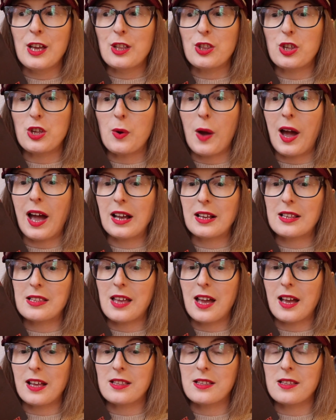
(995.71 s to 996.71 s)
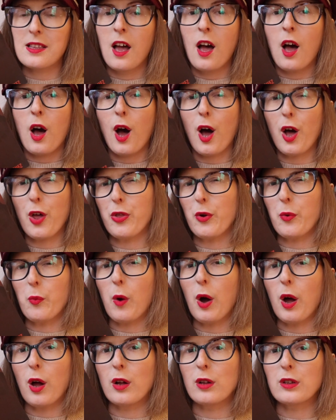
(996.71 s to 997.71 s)
to access other
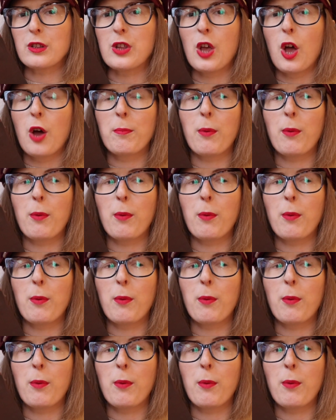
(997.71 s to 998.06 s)
worlds,